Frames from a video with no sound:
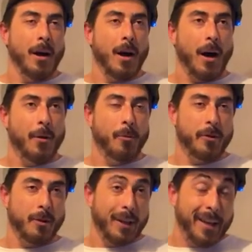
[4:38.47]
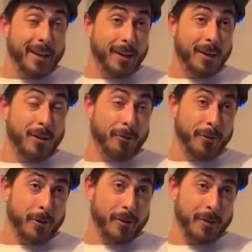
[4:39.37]
I was leading in the
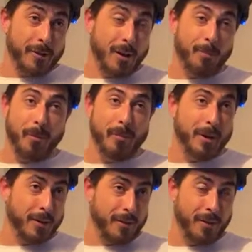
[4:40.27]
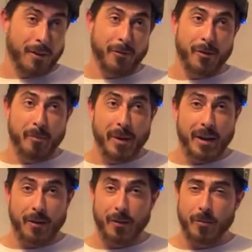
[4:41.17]
first couple minutes, like first minute
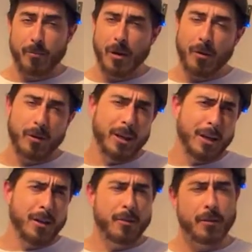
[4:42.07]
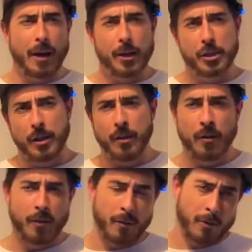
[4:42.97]
or leading slash in
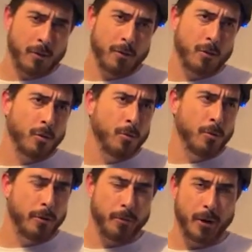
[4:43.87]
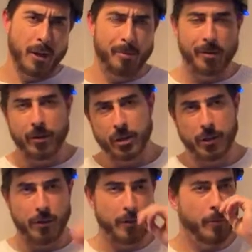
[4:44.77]
2, 3
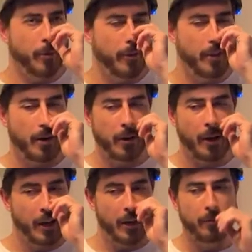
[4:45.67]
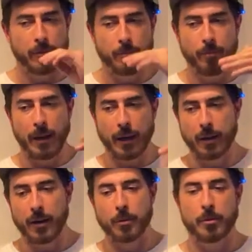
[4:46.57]
positions somewhere in there, like kind of neck and
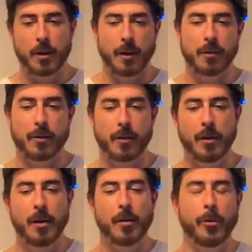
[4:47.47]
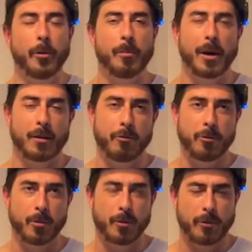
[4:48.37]
neck with Tyler, going back and
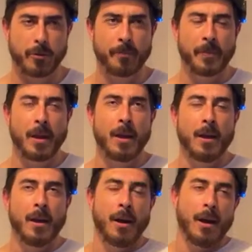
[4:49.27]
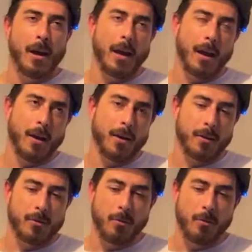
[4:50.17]
forth. And